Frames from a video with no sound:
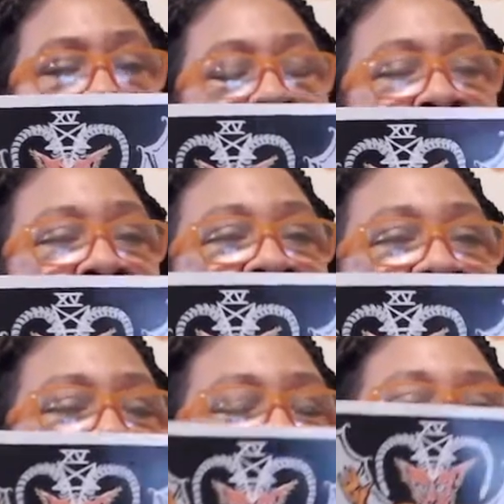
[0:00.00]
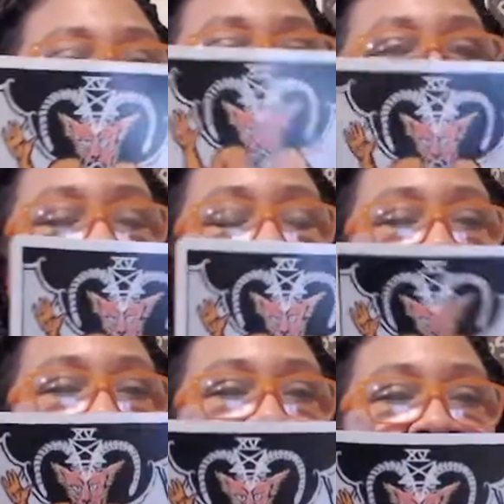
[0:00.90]
but somebody could be
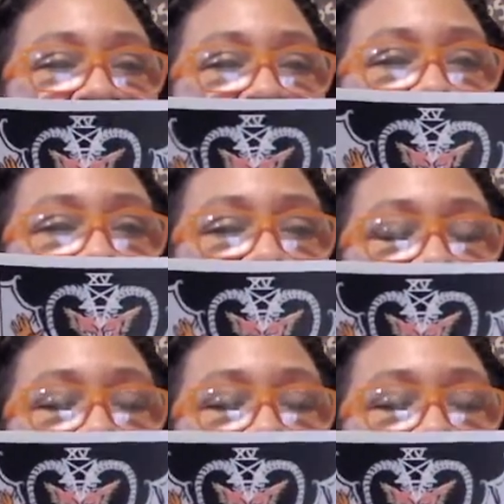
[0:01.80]
stuck in a